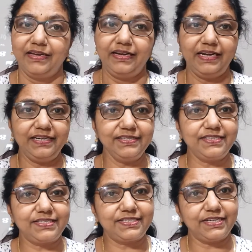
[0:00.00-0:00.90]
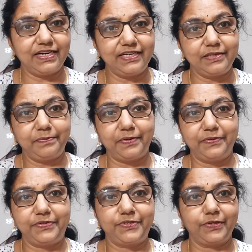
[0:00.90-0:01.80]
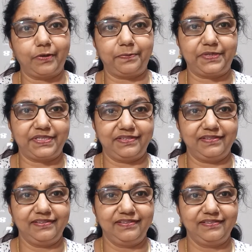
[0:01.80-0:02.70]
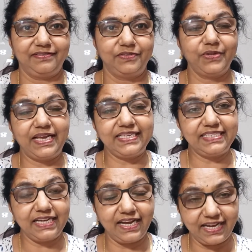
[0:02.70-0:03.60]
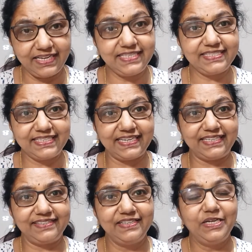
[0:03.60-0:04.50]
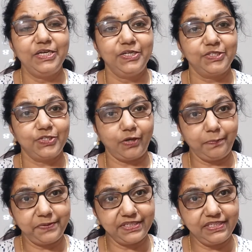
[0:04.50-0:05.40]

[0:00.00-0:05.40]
Let us start about sorption. So, as I said, sorption